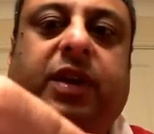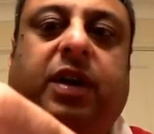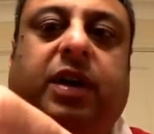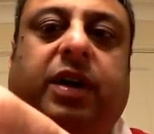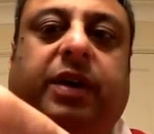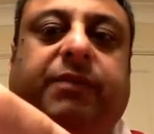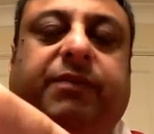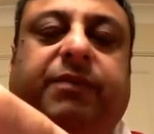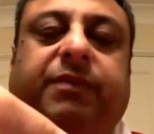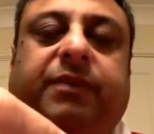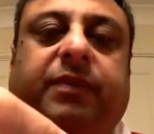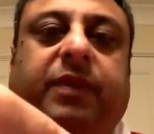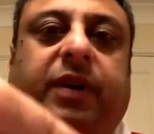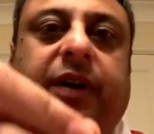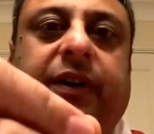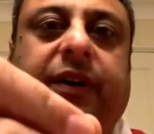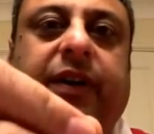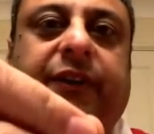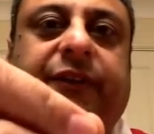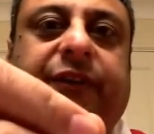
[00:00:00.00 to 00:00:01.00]
I
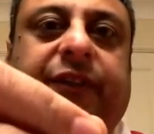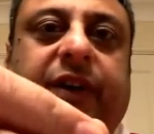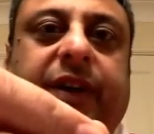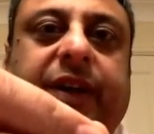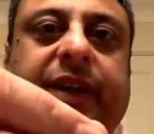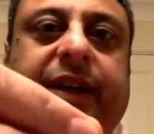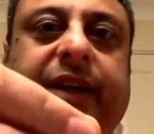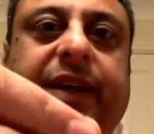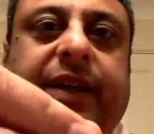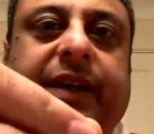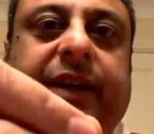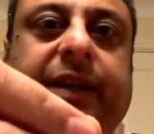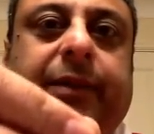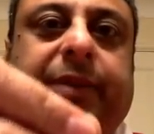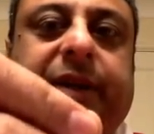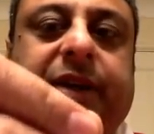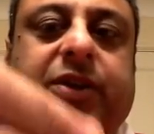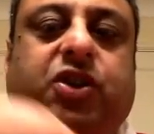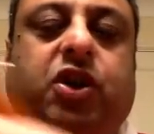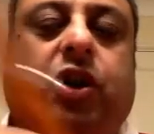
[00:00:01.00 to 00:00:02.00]
find it a little
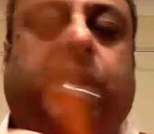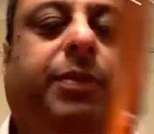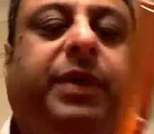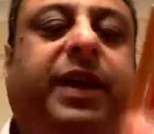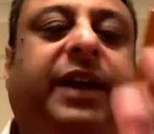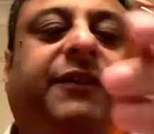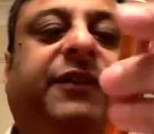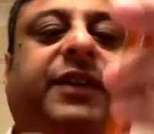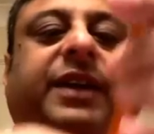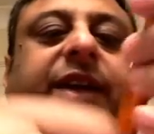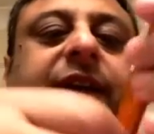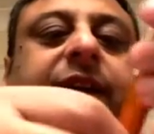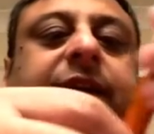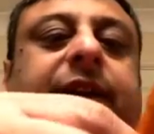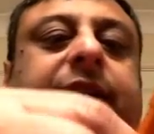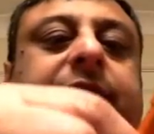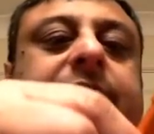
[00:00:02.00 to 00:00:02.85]
bit top heavy.